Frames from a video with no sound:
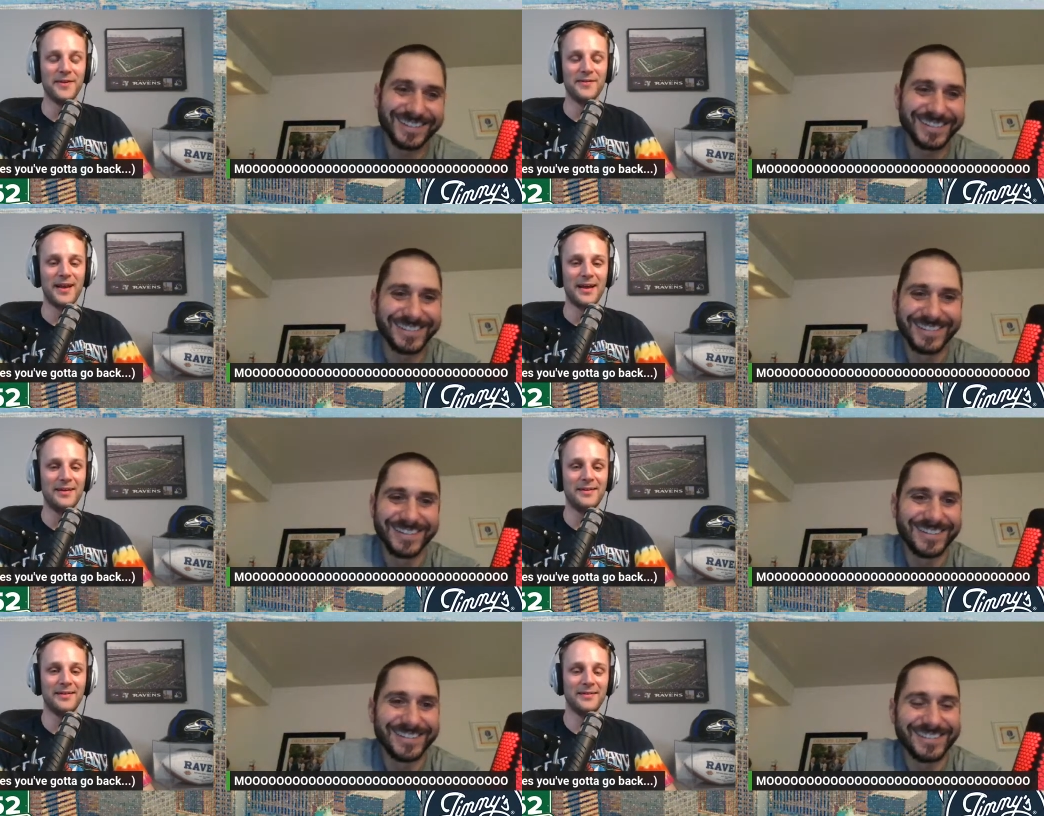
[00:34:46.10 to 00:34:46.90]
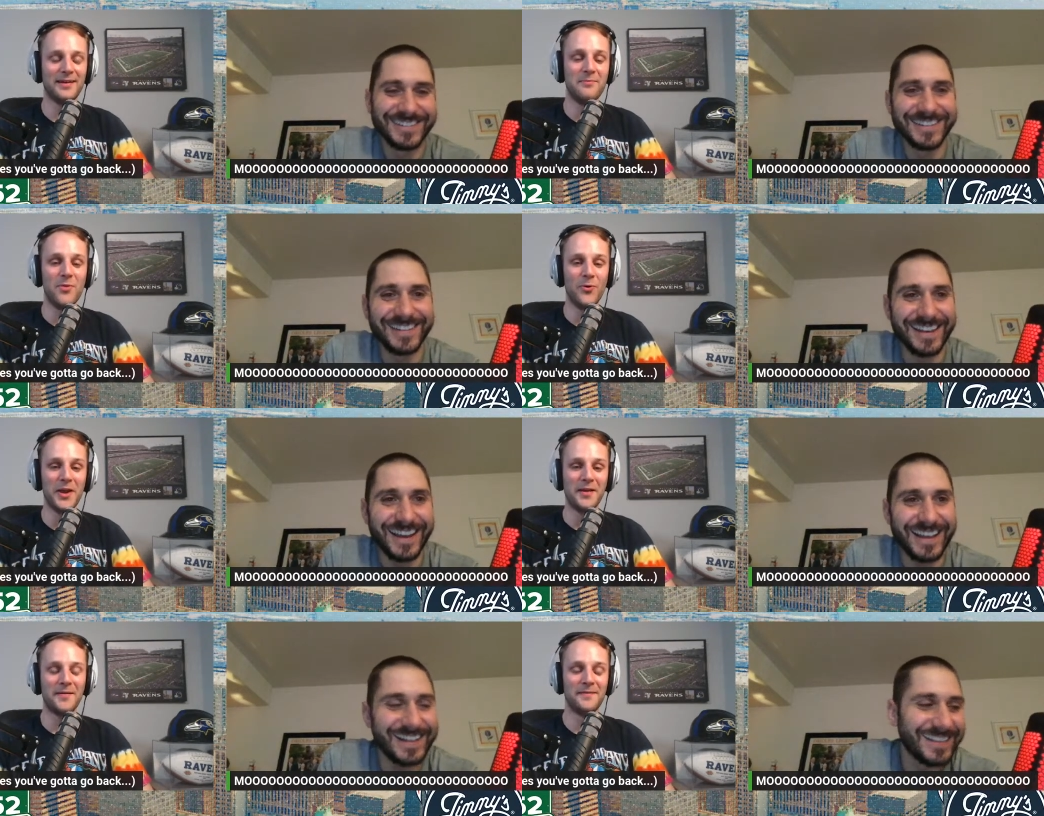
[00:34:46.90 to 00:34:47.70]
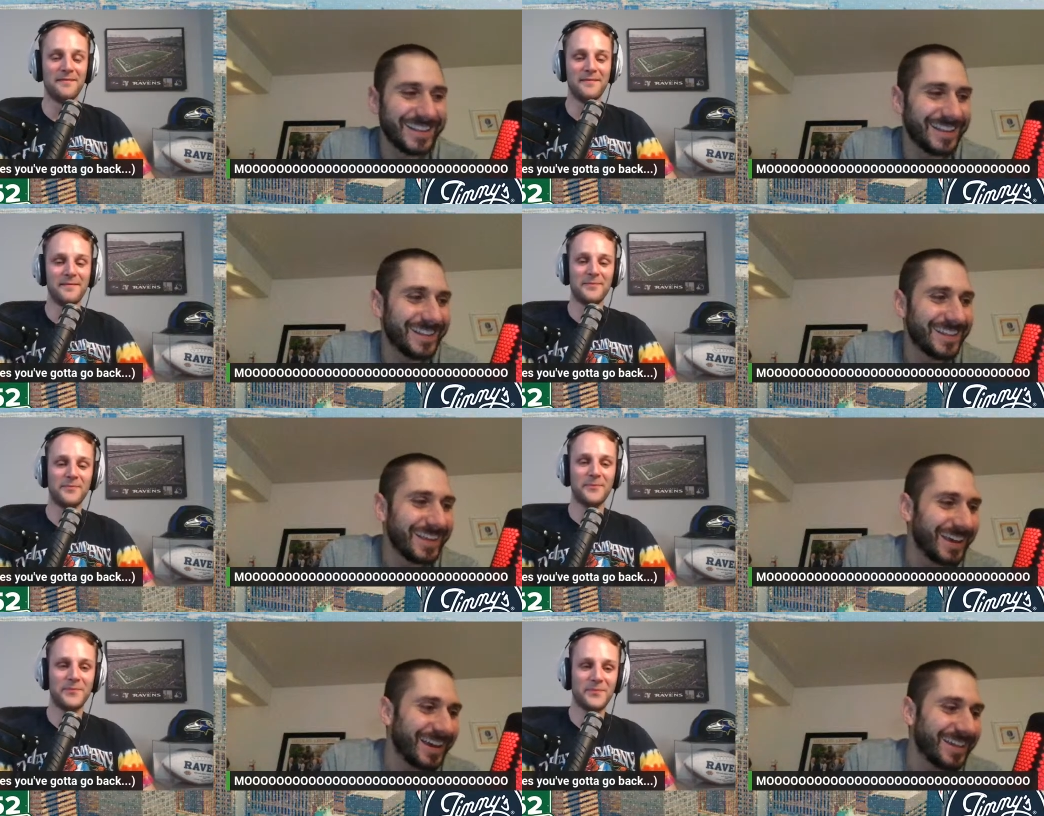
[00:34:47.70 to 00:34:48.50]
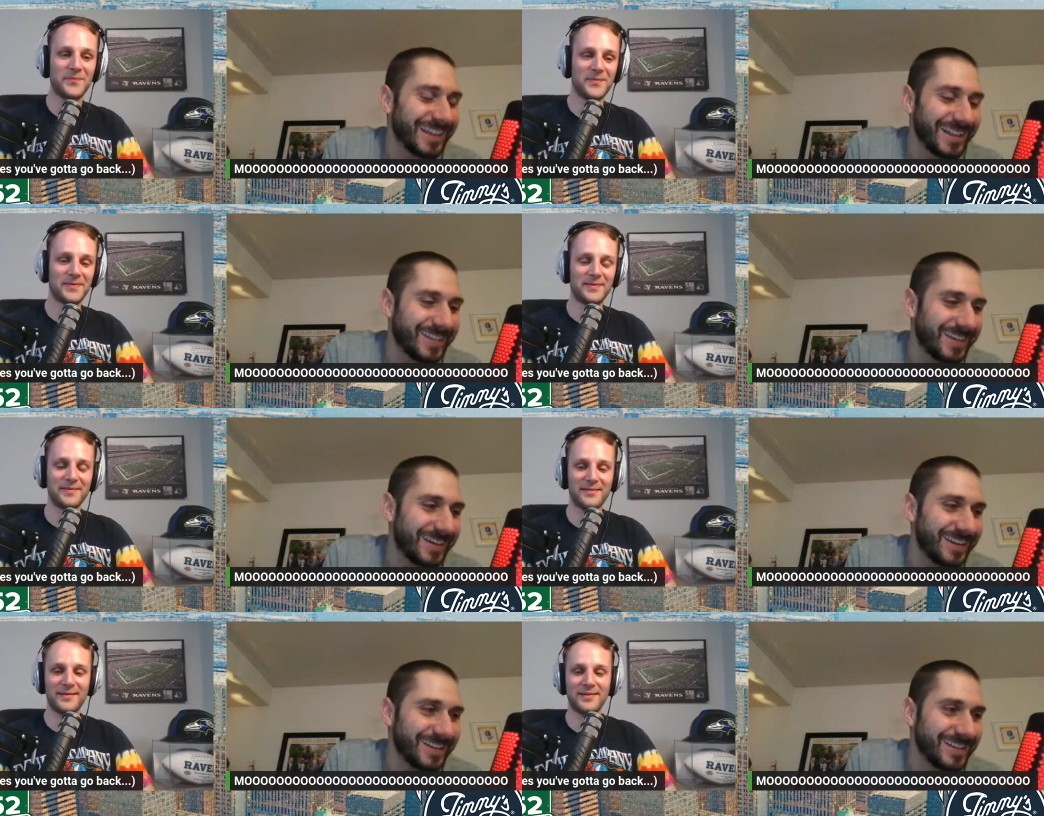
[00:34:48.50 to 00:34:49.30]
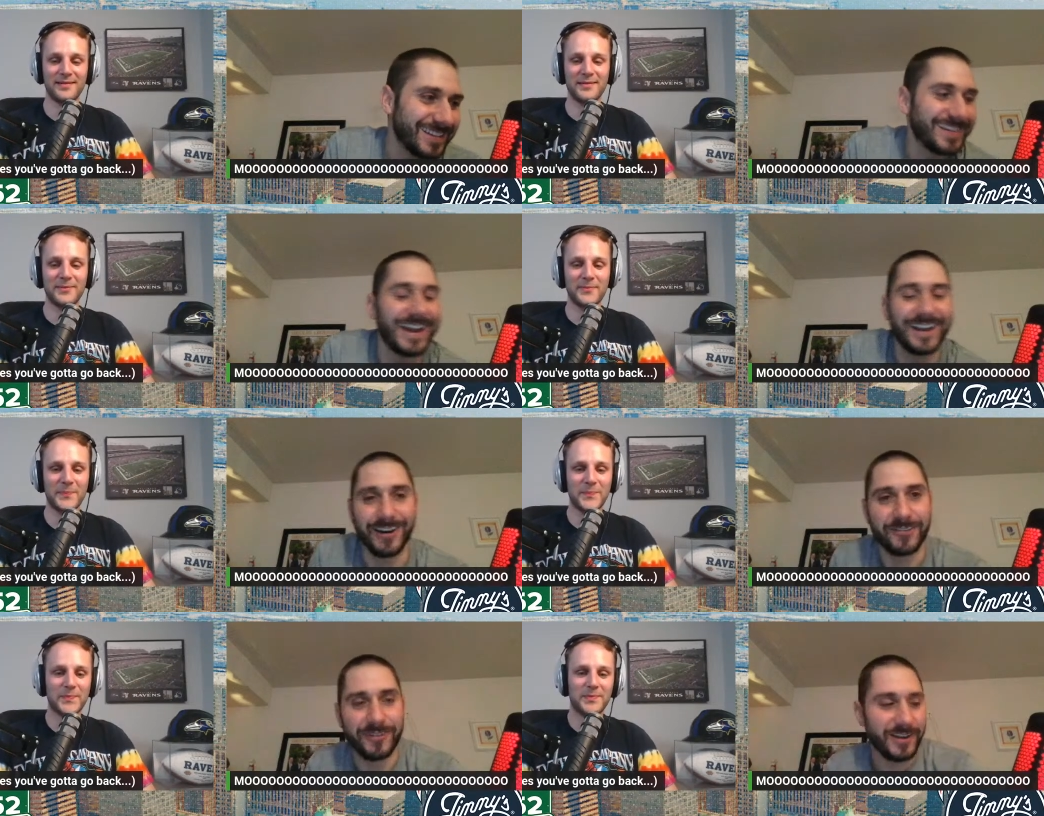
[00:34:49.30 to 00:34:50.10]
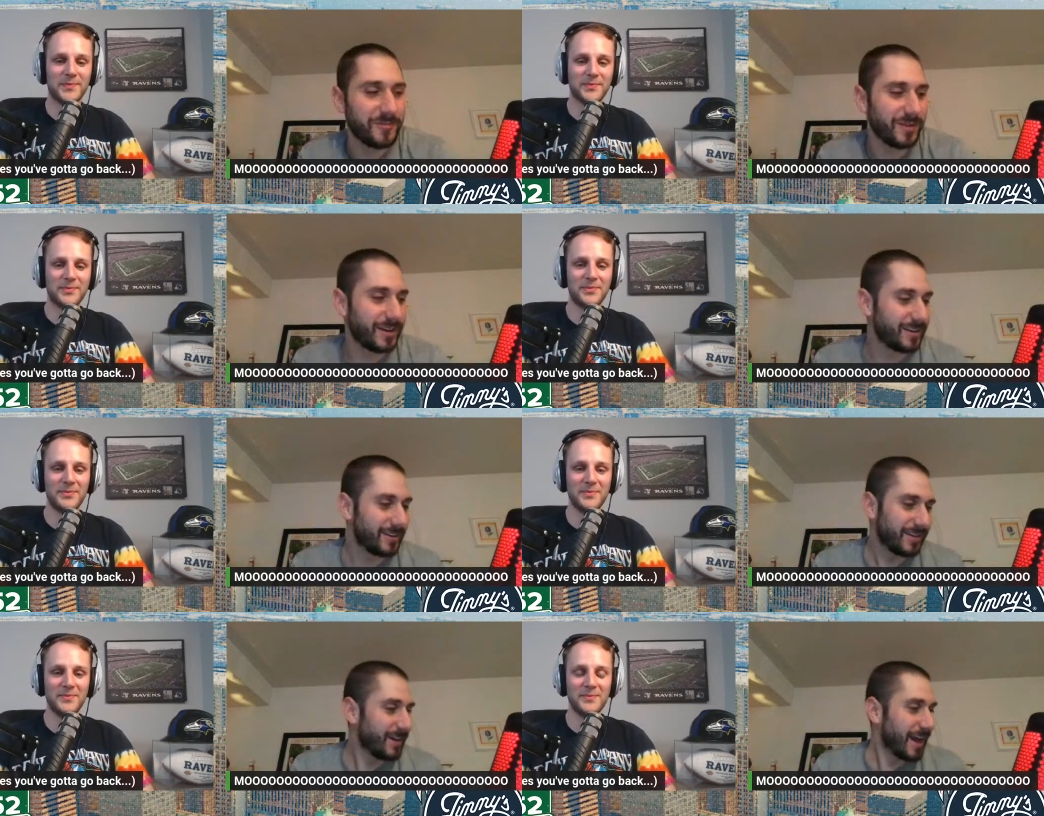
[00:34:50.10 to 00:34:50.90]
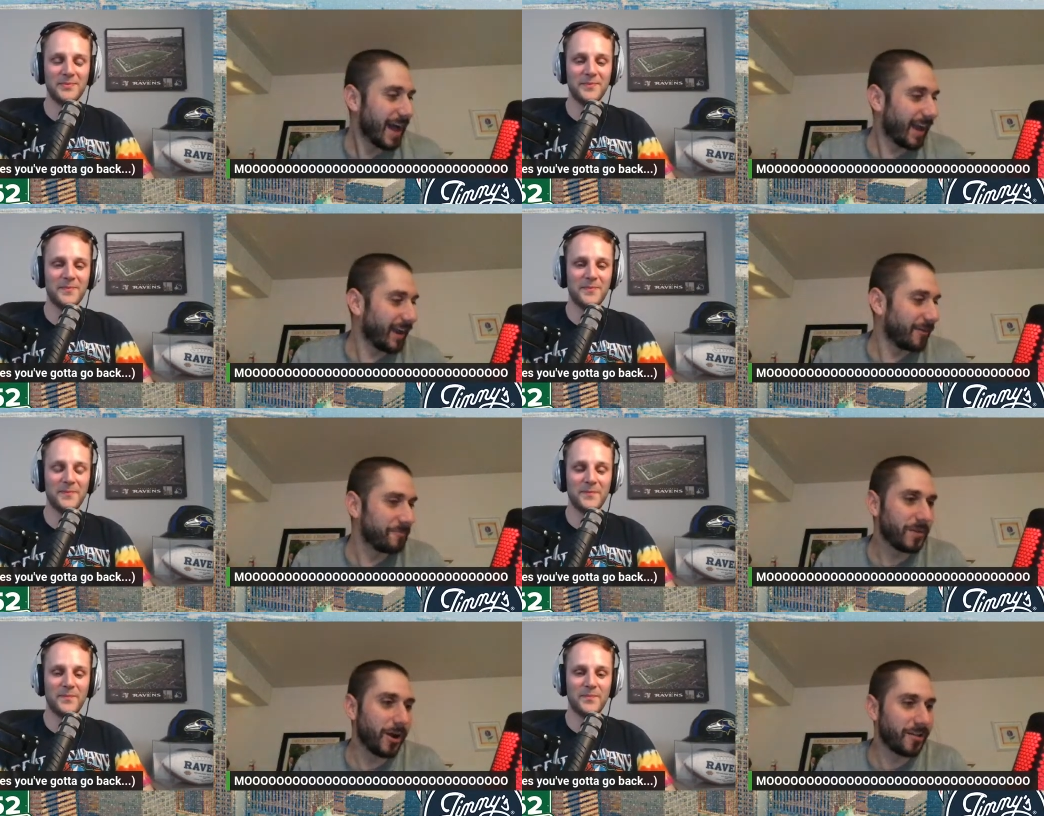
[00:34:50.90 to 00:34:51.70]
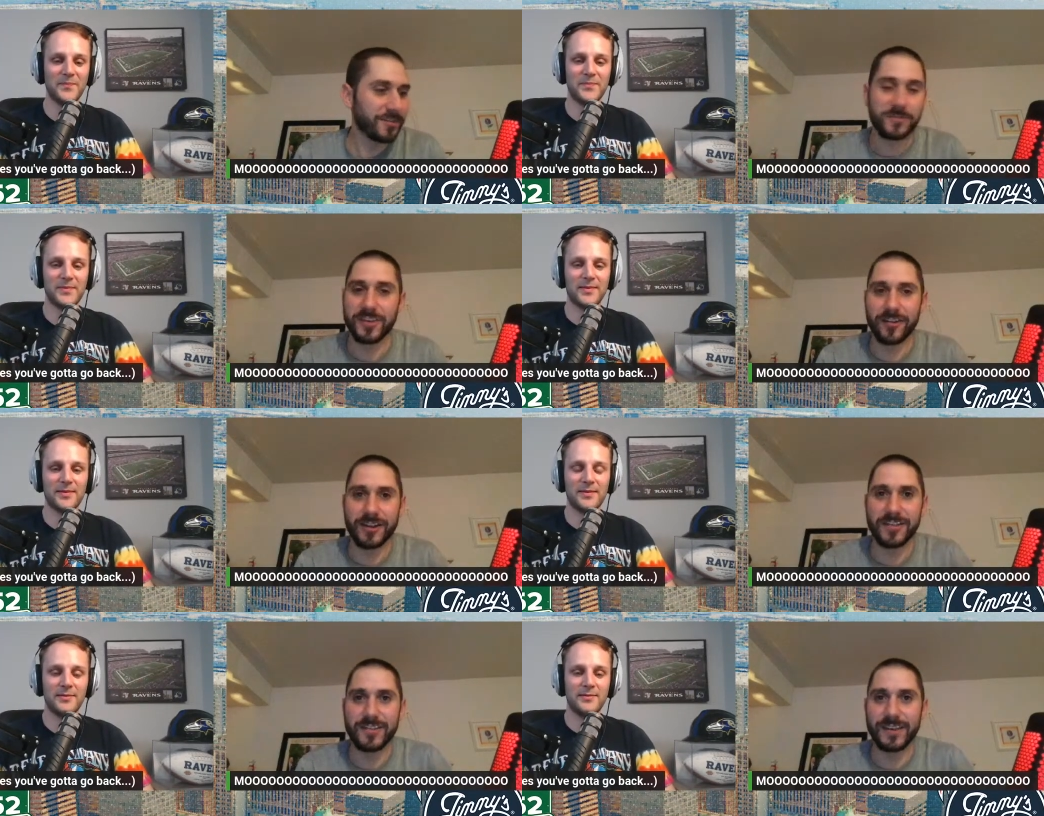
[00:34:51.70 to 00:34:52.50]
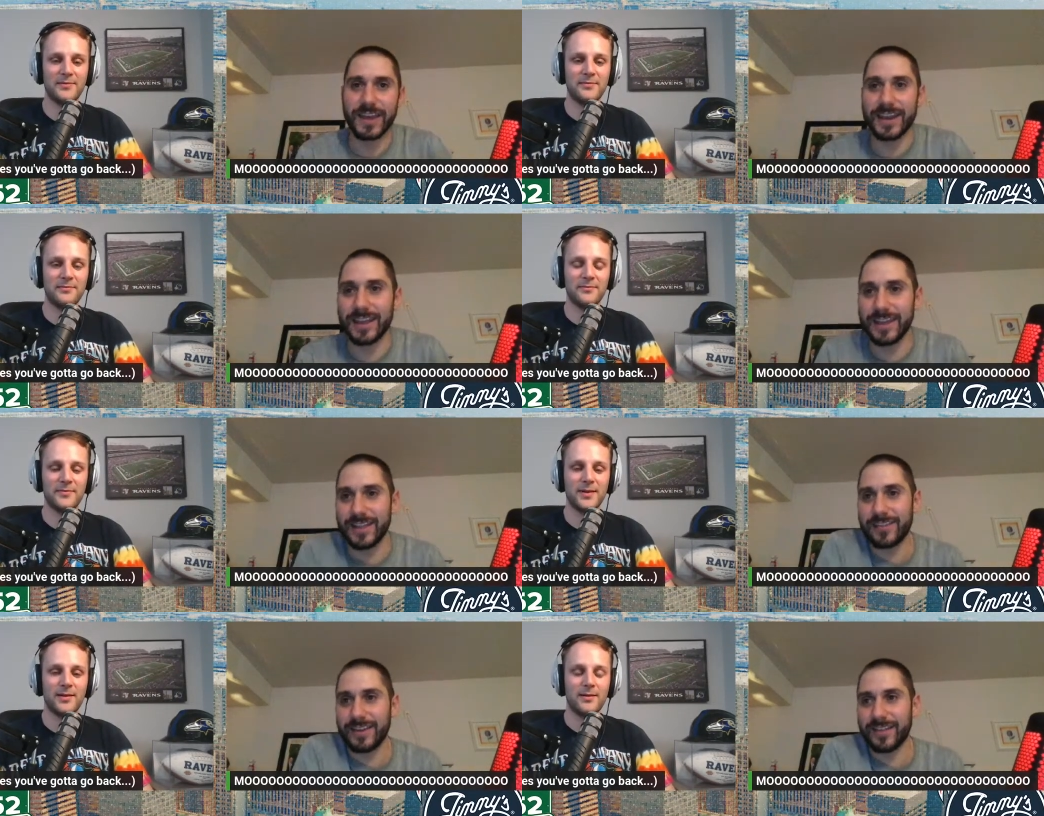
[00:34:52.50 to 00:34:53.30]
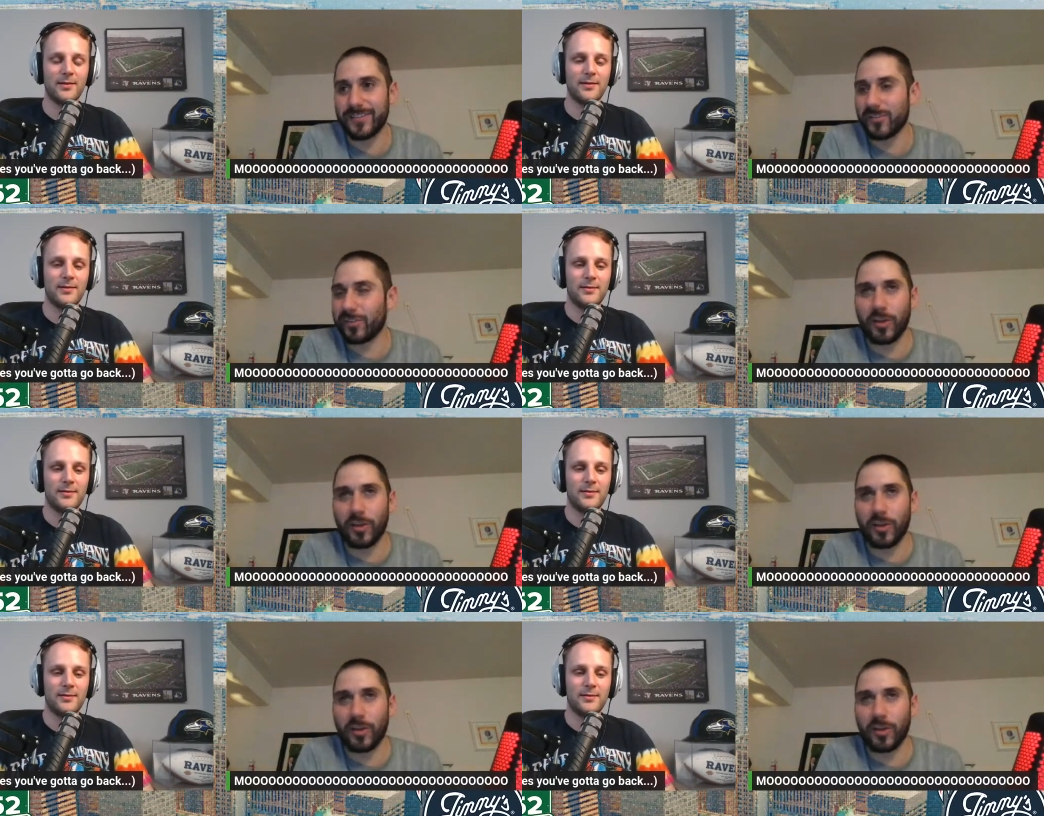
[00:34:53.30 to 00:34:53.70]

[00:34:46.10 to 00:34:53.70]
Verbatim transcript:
Speaker 1: guy in mourning.
Speaker 2: Yeah, yeah that's uh, not great for him, but I don't know. Awesome series. Again, it, it's it's slow